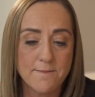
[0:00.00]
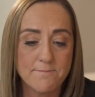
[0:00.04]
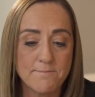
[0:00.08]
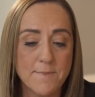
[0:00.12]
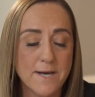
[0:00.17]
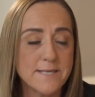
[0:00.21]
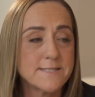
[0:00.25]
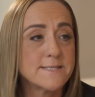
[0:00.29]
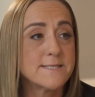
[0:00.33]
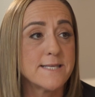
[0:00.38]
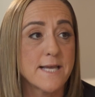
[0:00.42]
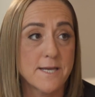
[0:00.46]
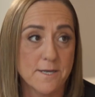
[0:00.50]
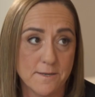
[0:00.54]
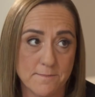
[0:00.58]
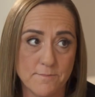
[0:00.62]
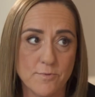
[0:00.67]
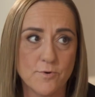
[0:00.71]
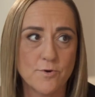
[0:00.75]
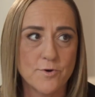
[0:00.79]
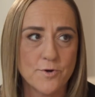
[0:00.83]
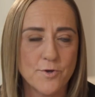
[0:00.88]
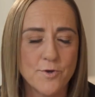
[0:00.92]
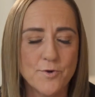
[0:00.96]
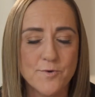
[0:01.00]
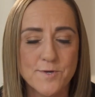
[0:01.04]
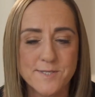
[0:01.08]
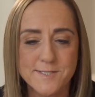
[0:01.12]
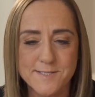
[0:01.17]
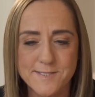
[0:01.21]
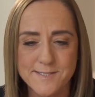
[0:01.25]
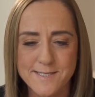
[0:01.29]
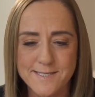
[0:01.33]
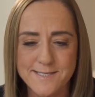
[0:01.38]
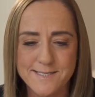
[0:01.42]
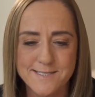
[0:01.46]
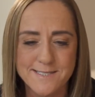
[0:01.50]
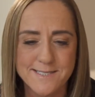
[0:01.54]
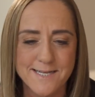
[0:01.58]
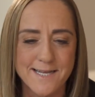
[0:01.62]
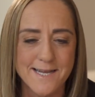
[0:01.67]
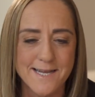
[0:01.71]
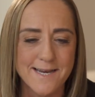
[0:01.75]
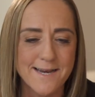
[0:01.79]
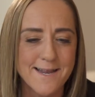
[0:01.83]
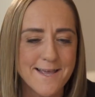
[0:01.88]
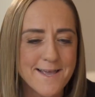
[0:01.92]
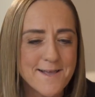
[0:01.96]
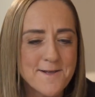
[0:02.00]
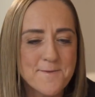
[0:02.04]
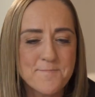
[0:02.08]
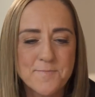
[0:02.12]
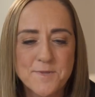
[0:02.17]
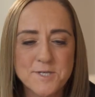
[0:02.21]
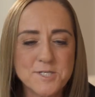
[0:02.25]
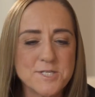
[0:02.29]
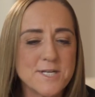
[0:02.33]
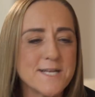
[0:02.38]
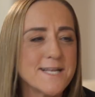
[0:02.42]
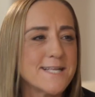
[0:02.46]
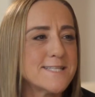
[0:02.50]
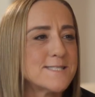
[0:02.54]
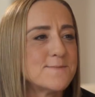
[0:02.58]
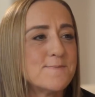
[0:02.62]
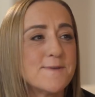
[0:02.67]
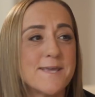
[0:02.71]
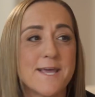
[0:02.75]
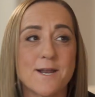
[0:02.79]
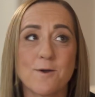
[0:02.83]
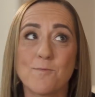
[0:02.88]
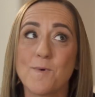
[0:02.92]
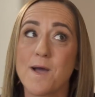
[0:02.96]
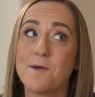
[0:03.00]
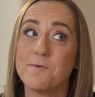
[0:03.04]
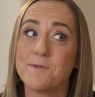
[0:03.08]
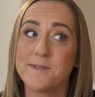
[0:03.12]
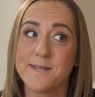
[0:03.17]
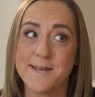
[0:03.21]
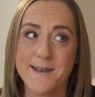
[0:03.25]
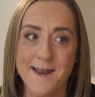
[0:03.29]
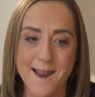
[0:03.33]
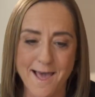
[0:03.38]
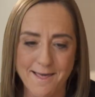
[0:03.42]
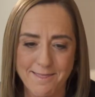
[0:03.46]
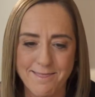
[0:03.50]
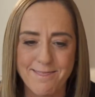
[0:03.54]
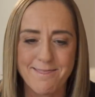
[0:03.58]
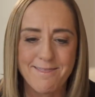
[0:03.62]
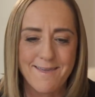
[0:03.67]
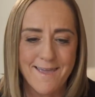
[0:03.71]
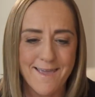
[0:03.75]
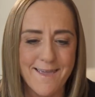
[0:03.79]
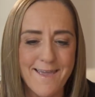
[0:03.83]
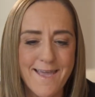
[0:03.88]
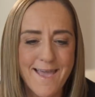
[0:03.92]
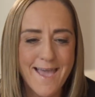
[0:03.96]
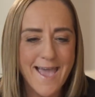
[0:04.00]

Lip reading: my second born, who is 16, she lets me get away with nothing.